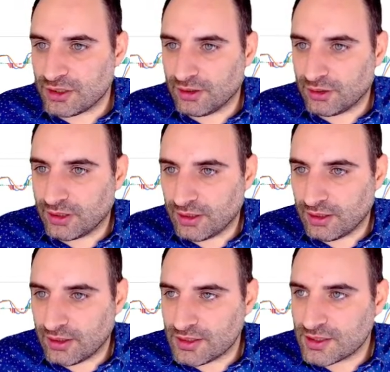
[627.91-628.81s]
Okay,
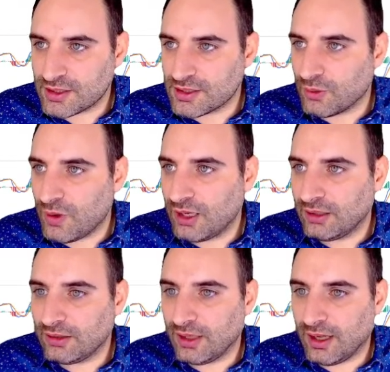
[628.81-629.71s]
this is the
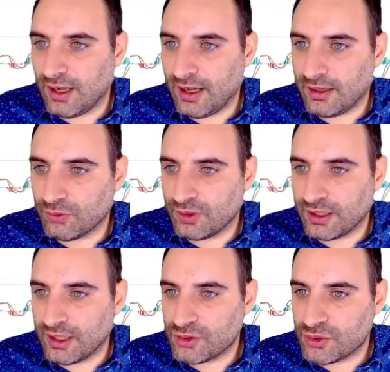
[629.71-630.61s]
one, and we're gonna
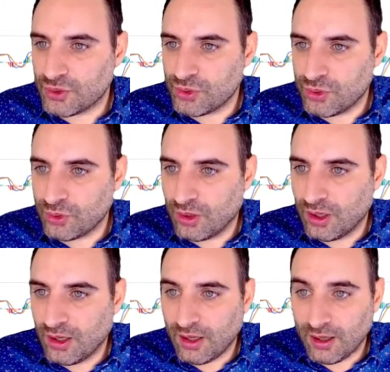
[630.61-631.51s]
get to,
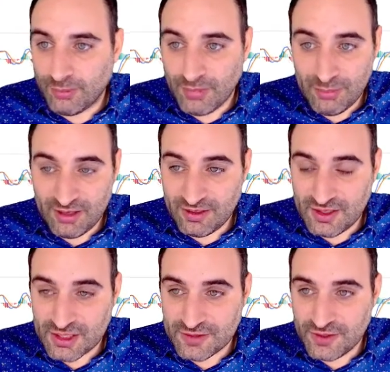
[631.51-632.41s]
maybe even
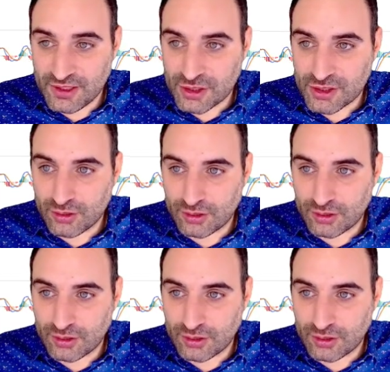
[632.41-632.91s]
this is finished.